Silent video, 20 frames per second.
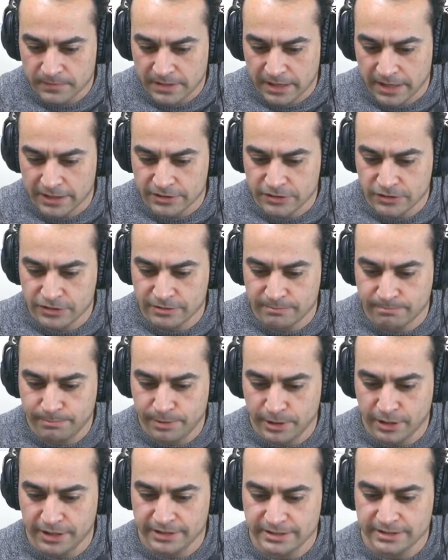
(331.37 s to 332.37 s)
Susan
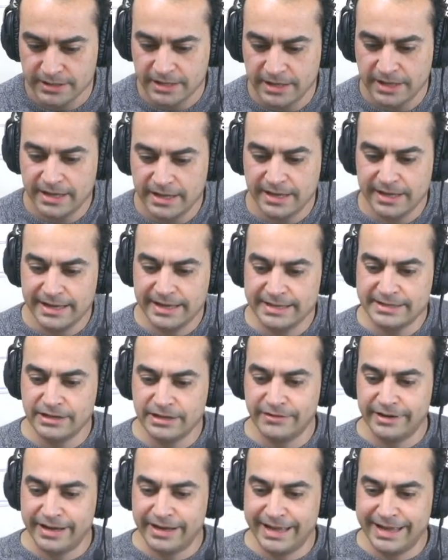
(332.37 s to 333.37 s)
Burt, is
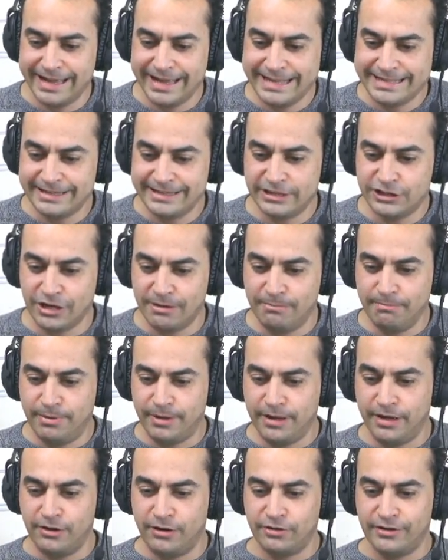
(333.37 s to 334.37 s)
a
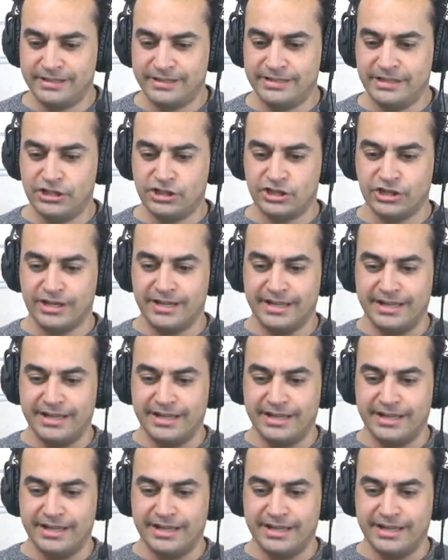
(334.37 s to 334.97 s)
jumper or a t-shirt?